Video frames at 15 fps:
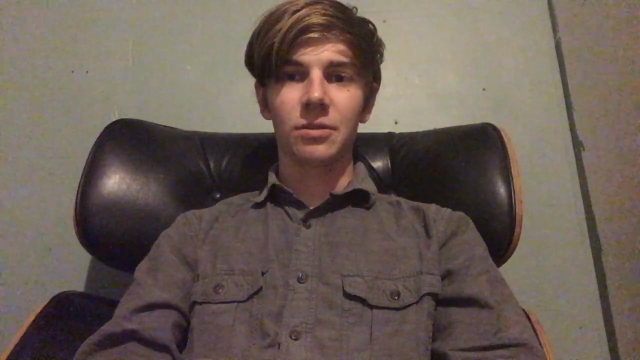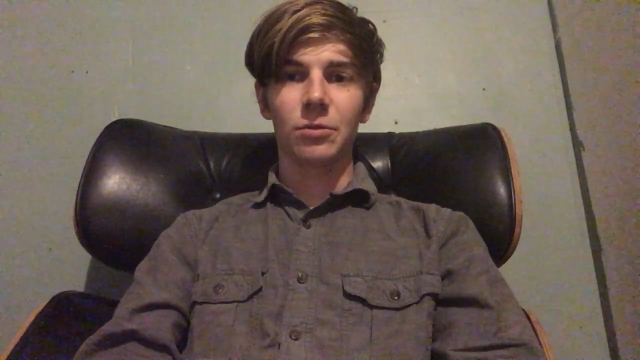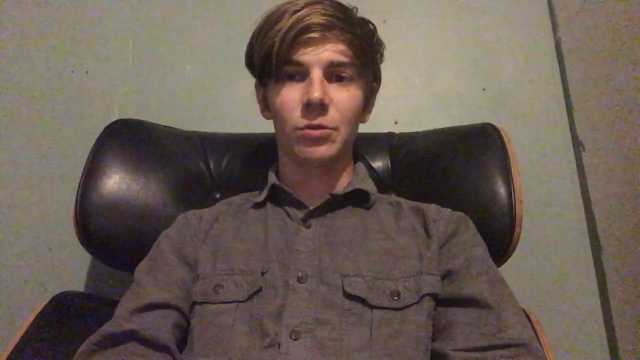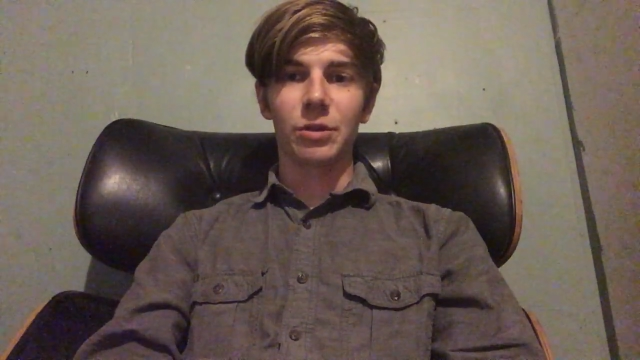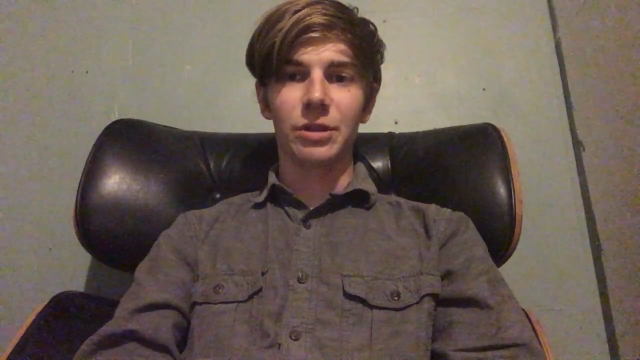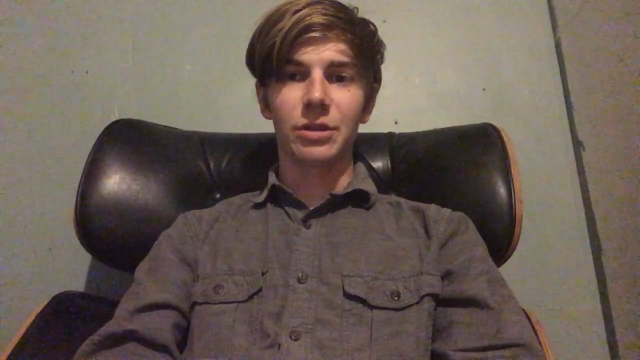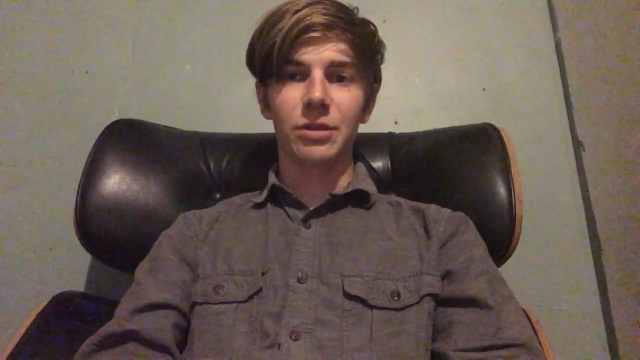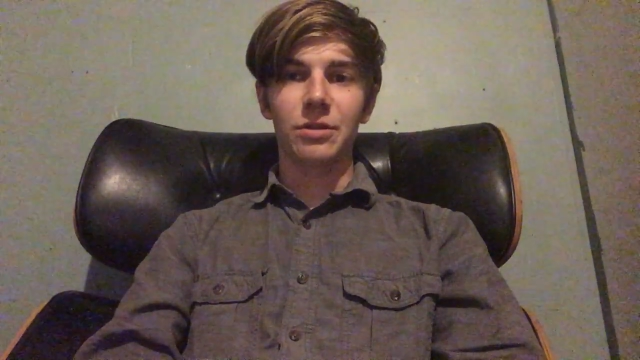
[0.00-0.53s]

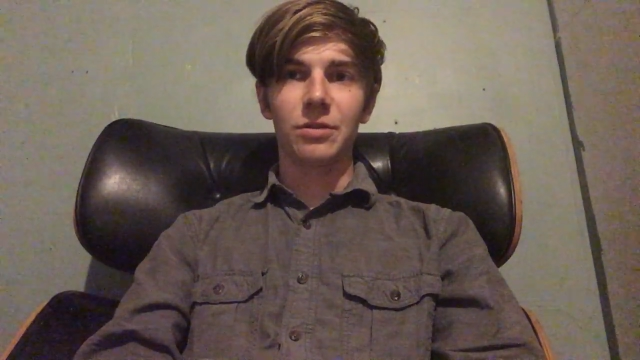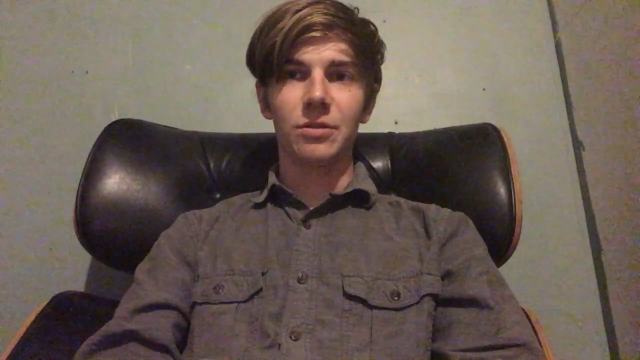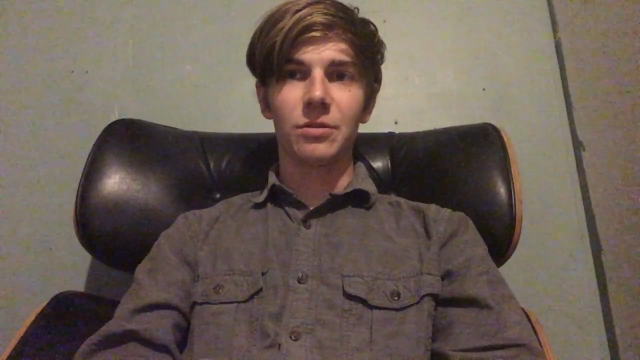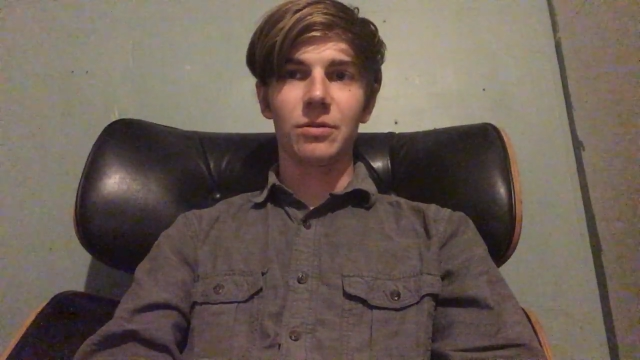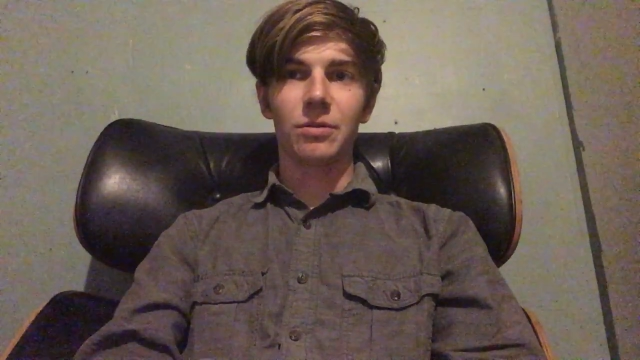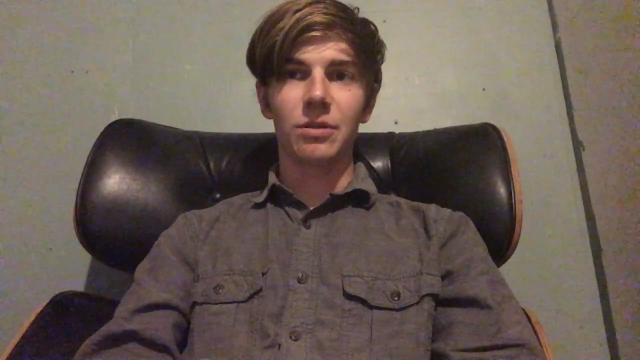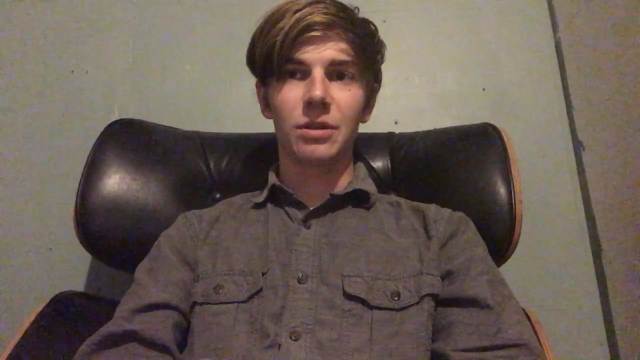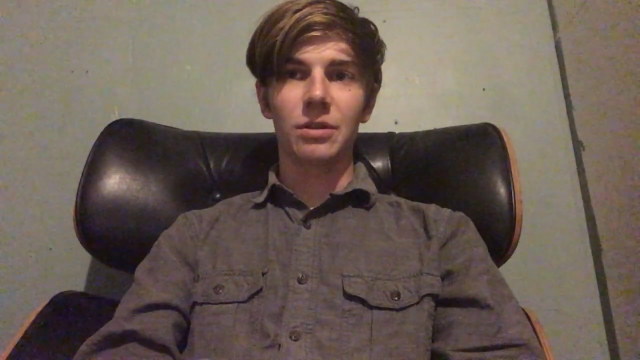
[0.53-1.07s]
when
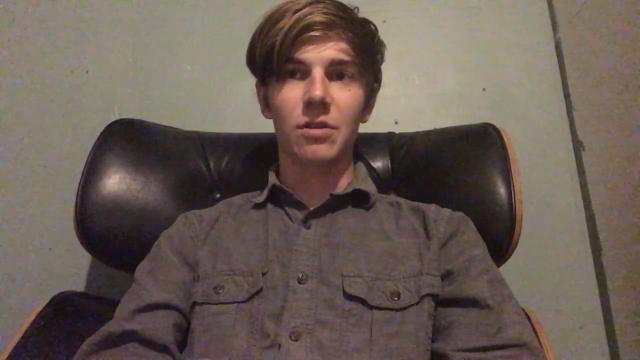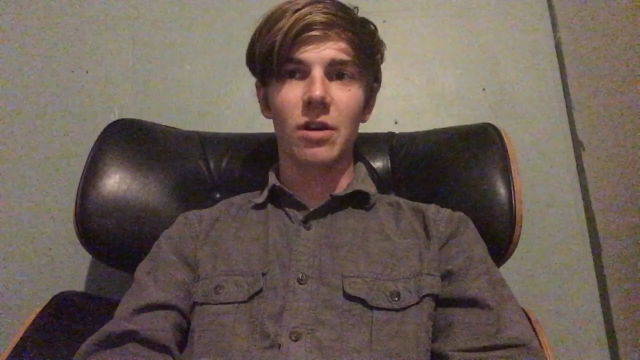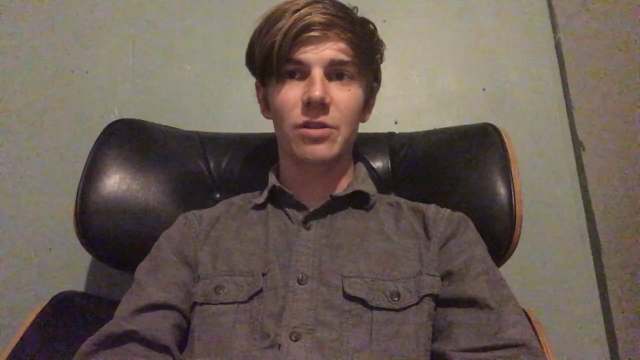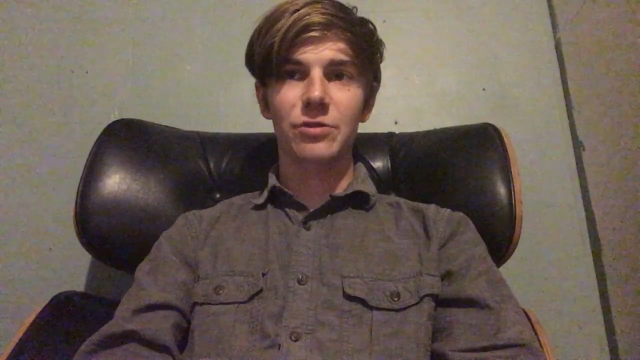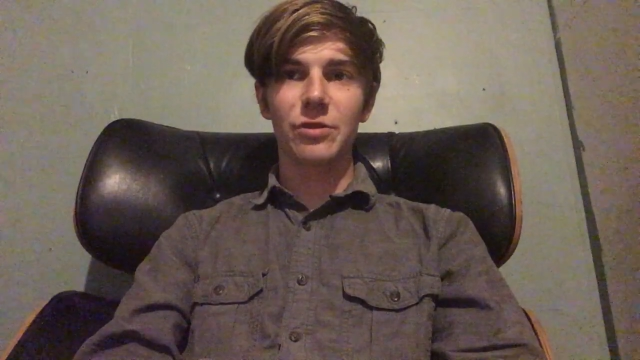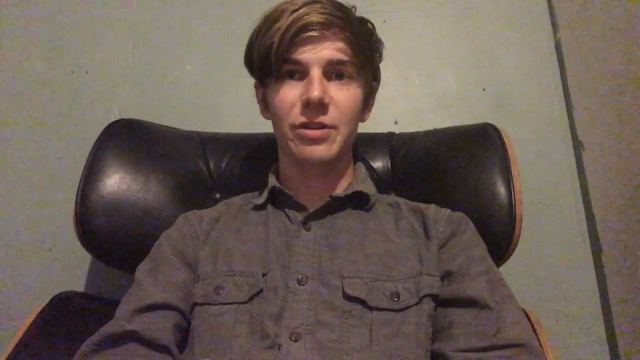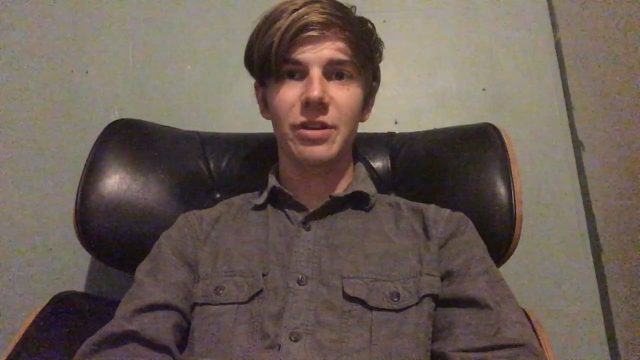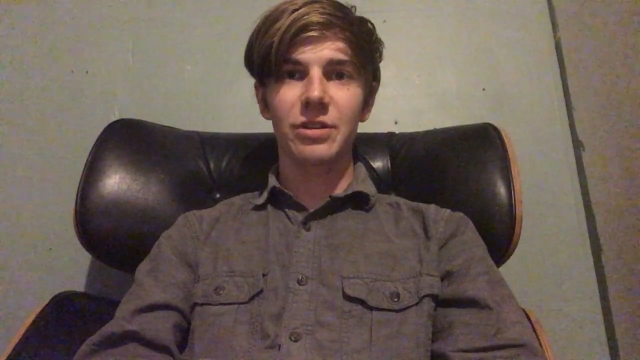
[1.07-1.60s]
the
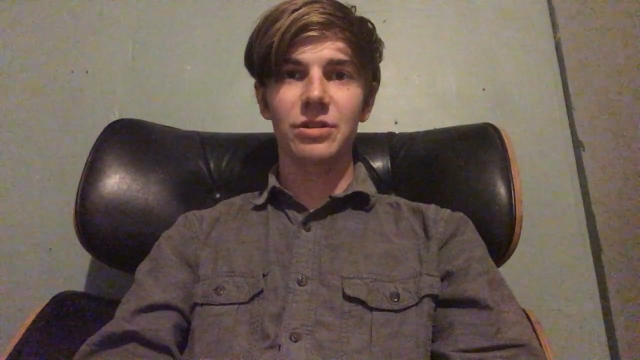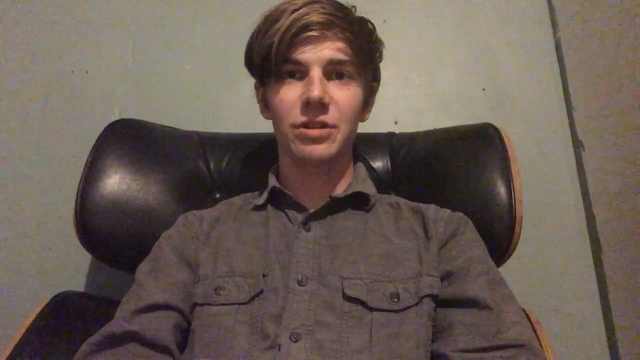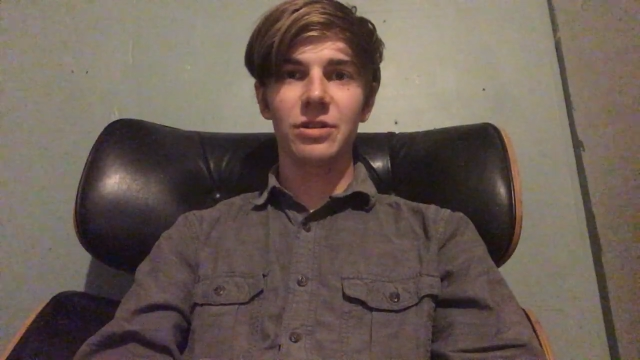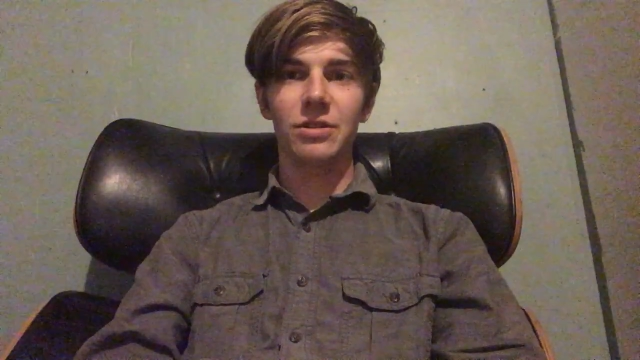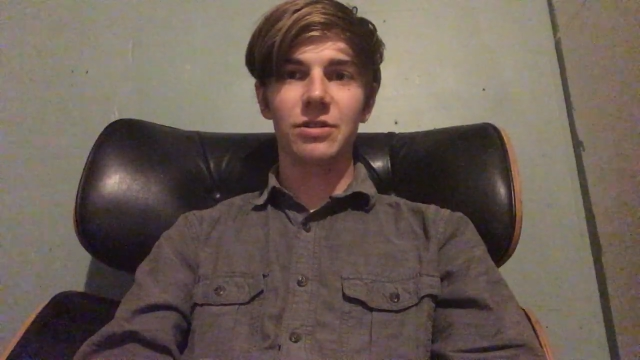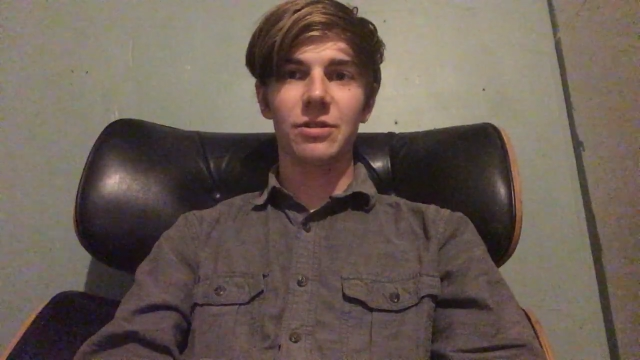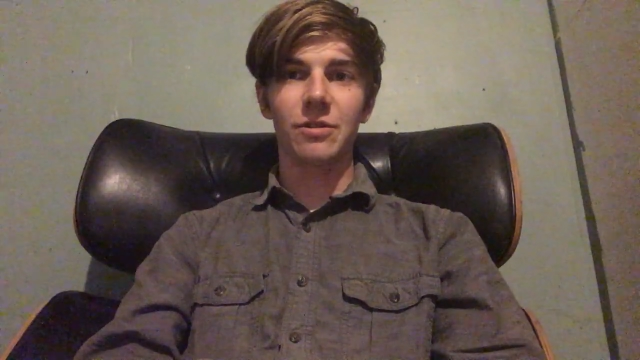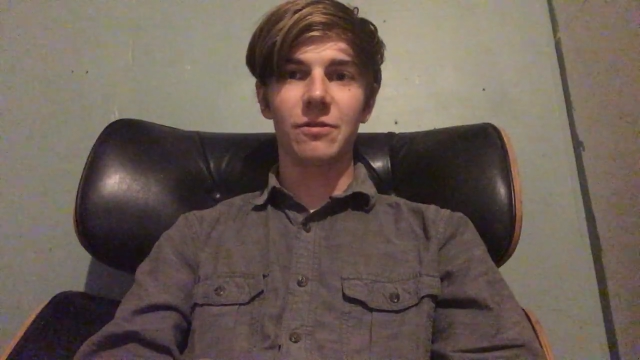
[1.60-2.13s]

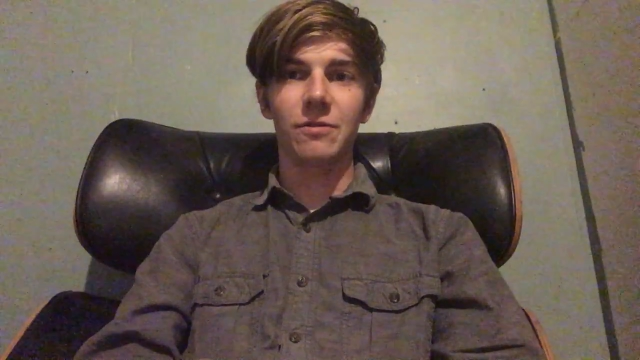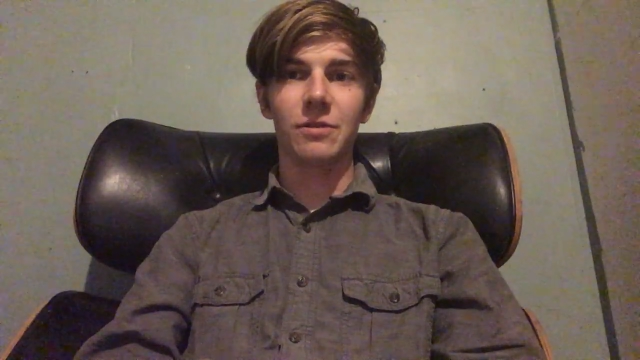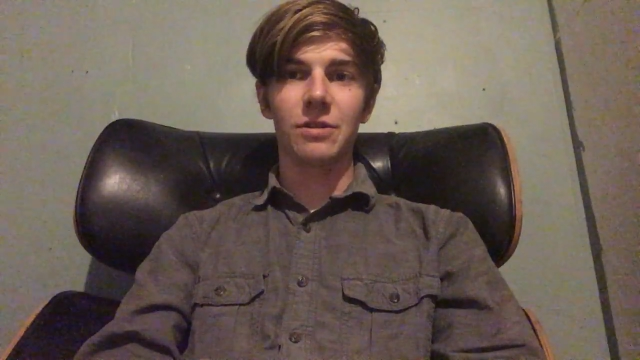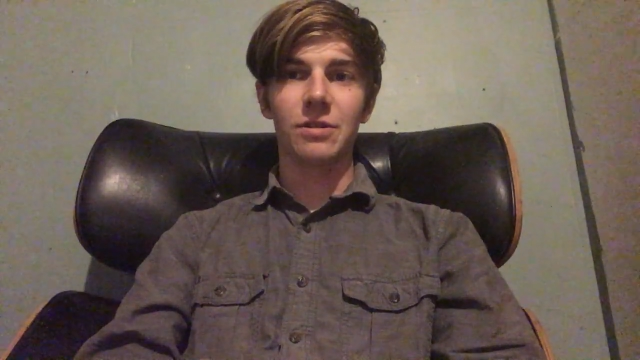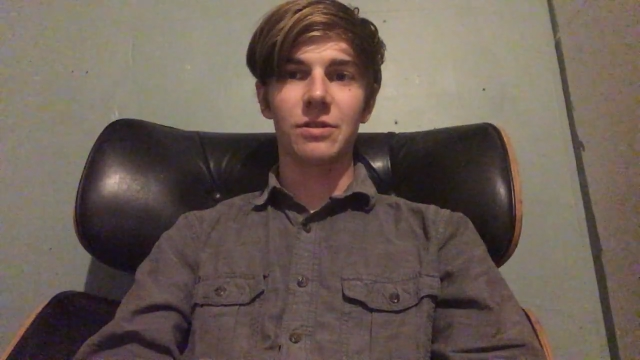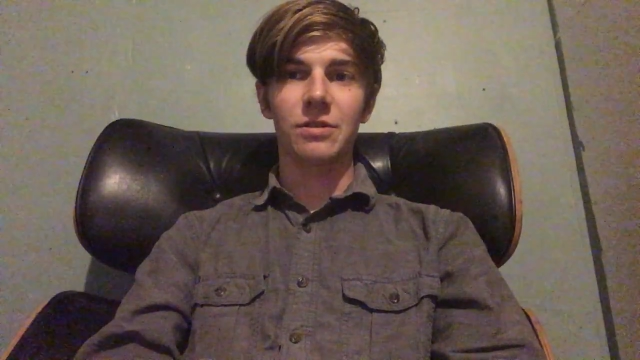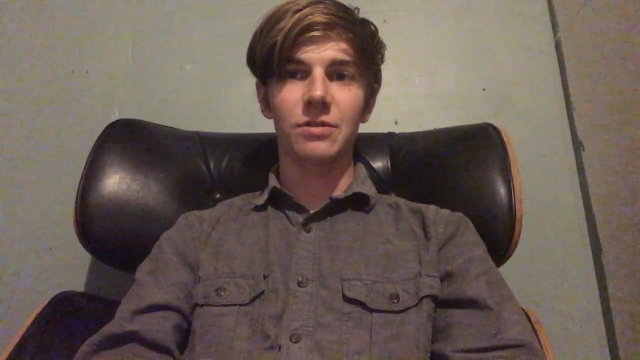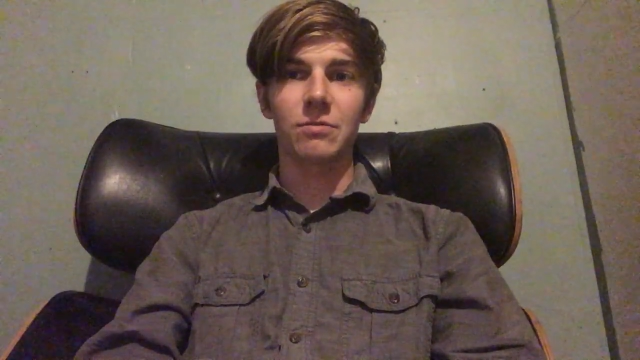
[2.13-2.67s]
contradictions of
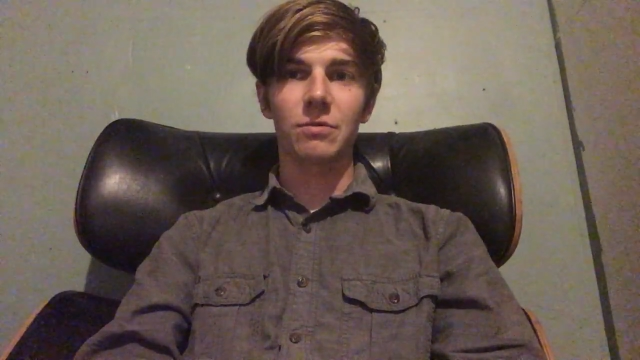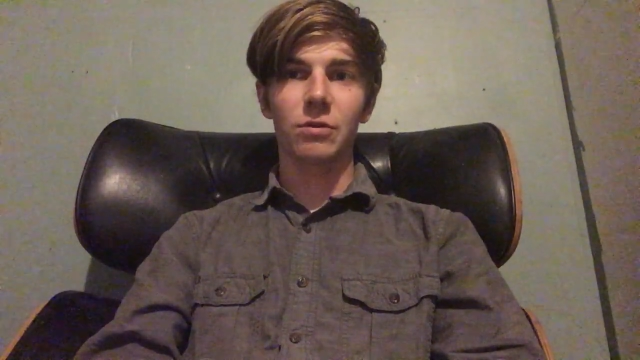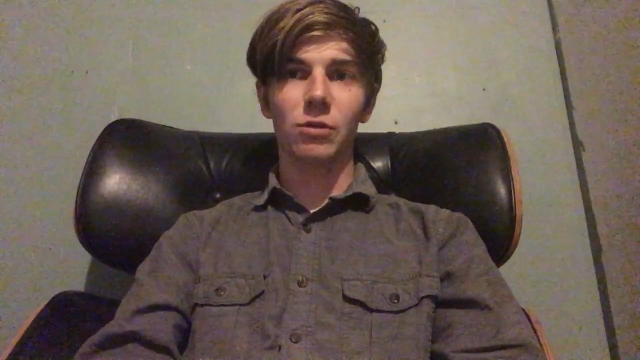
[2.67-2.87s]
this